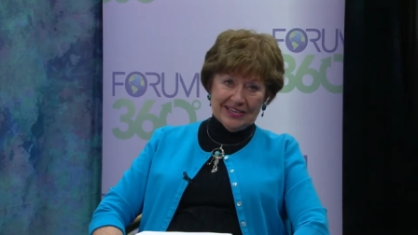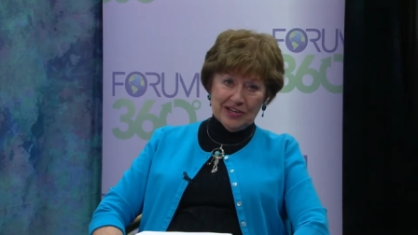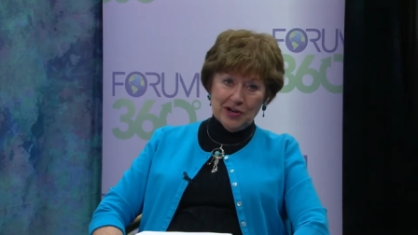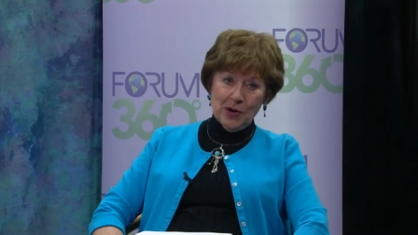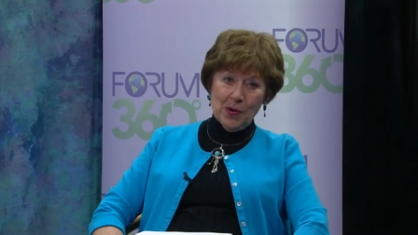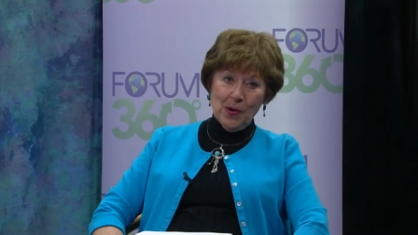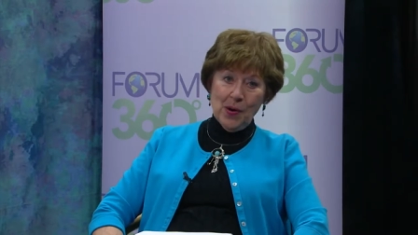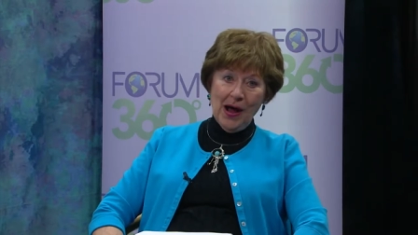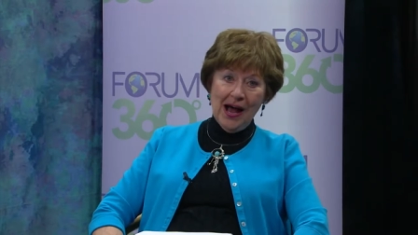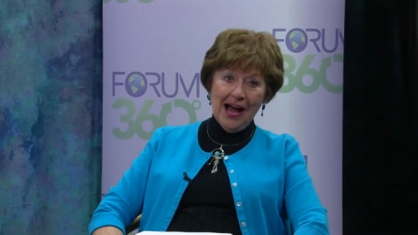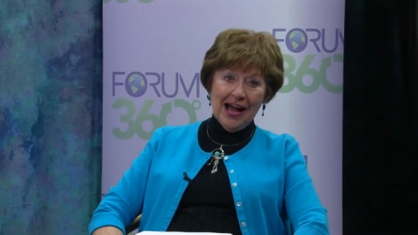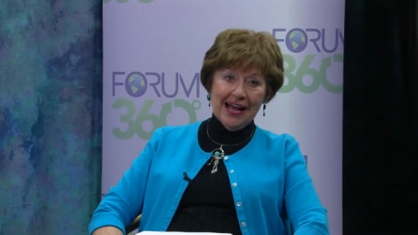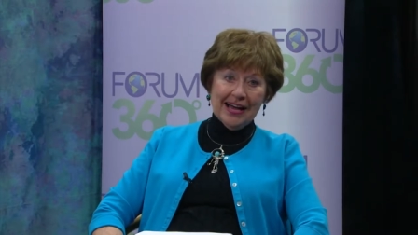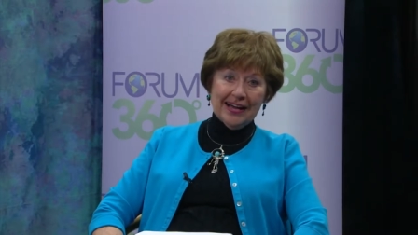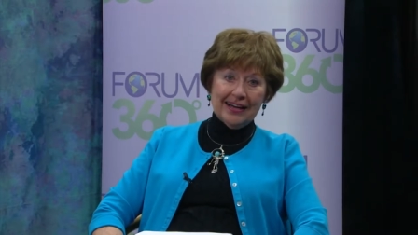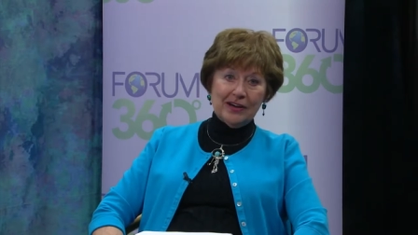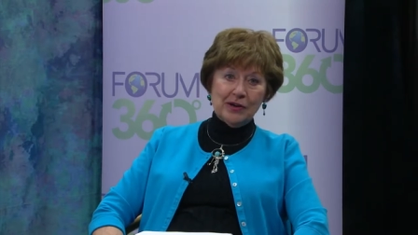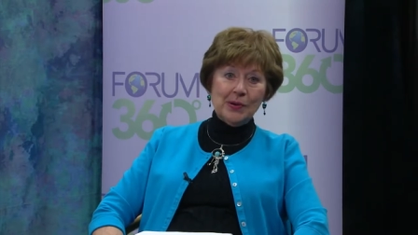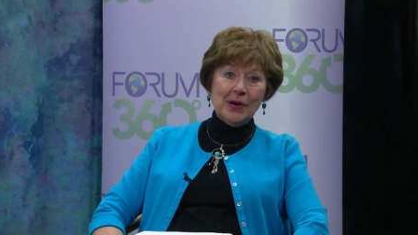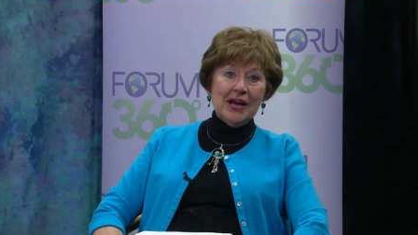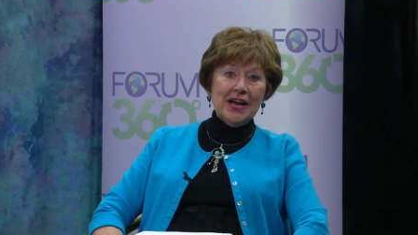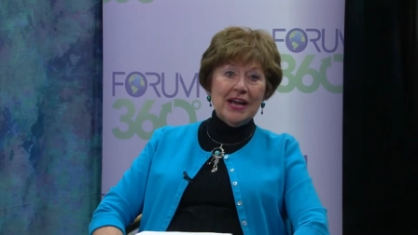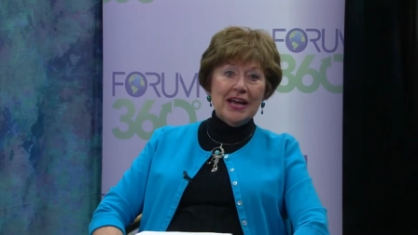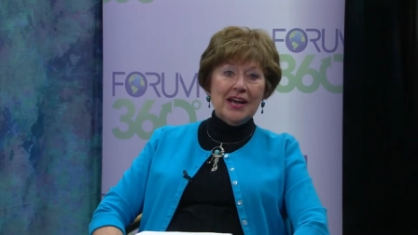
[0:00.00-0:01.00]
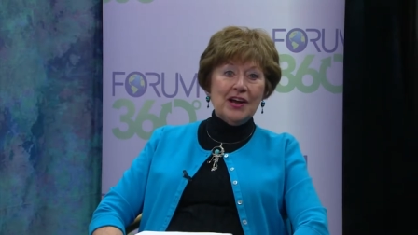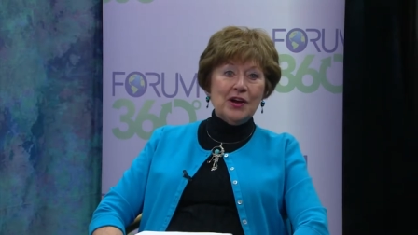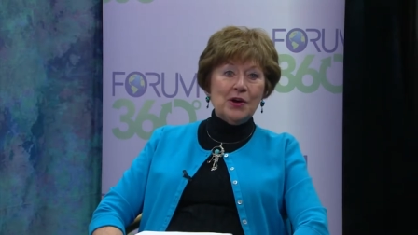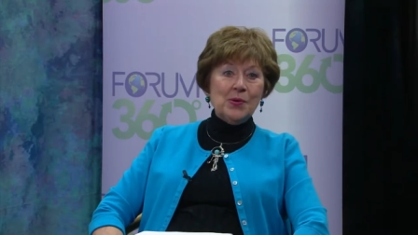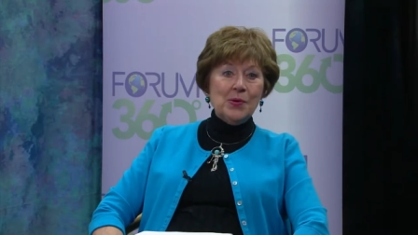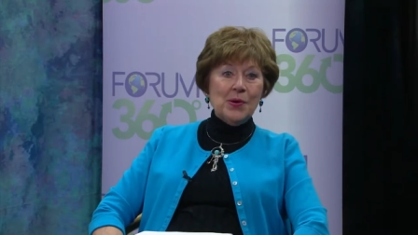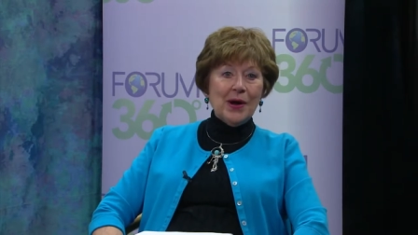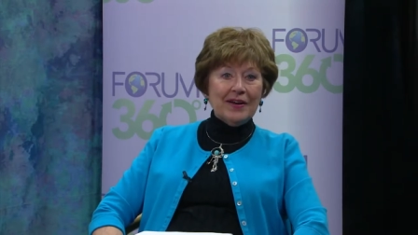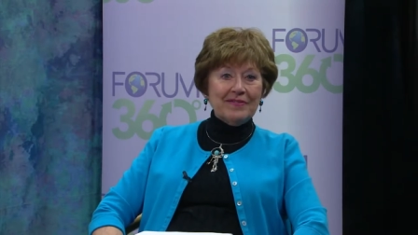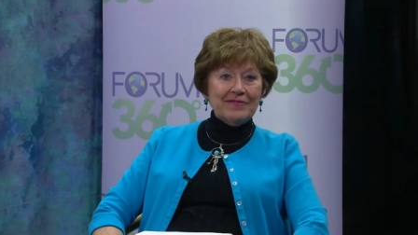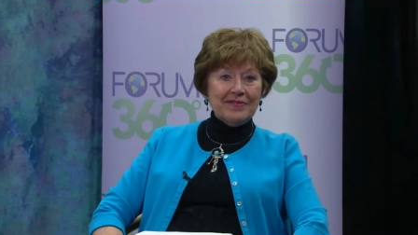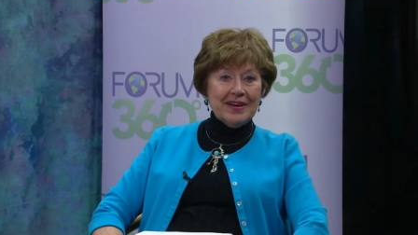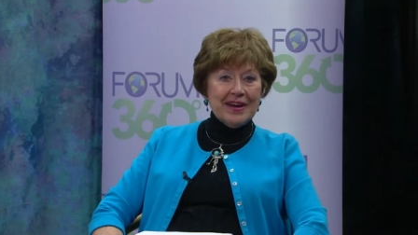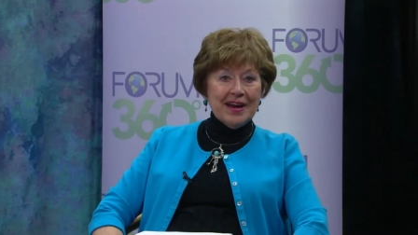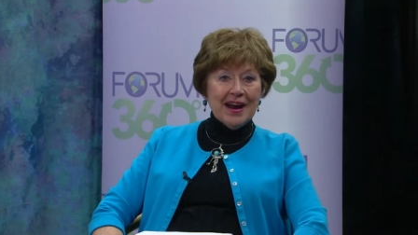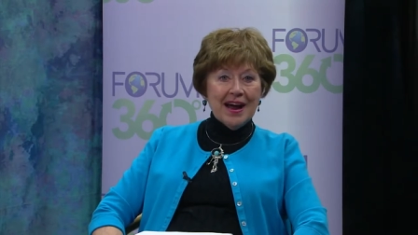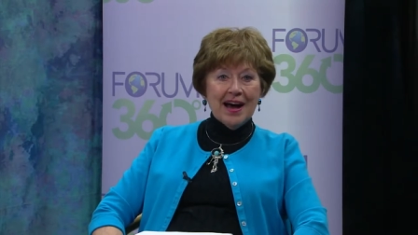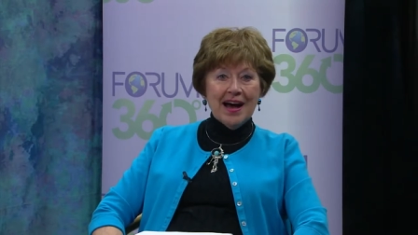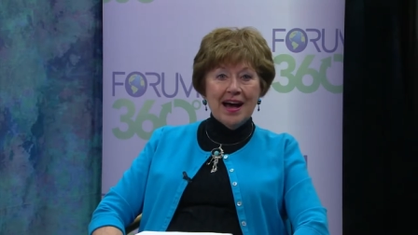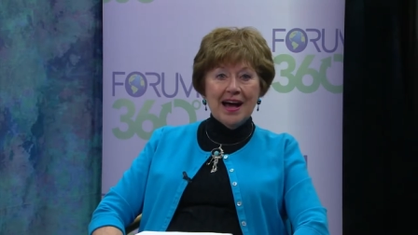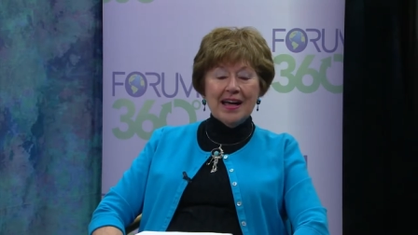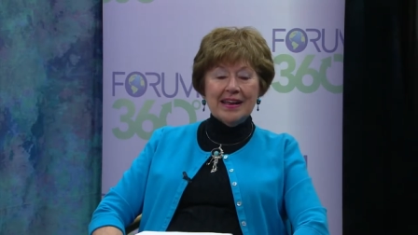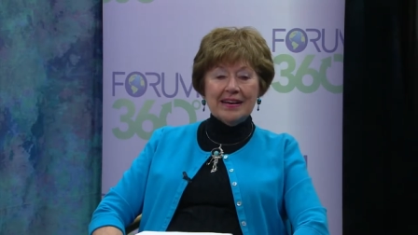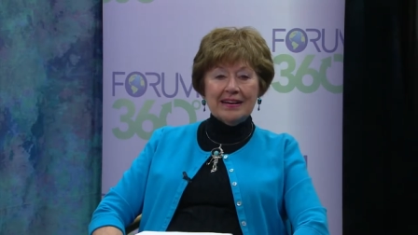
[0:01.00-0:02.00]
Ohio who have
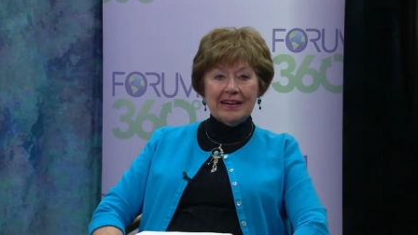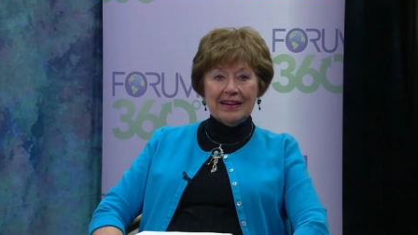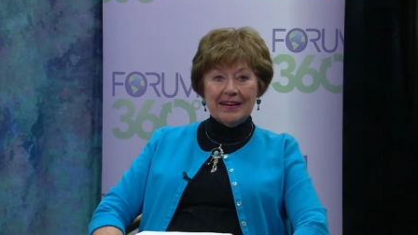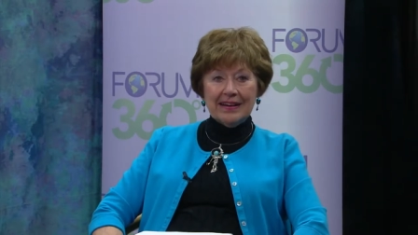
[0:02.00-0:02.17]
not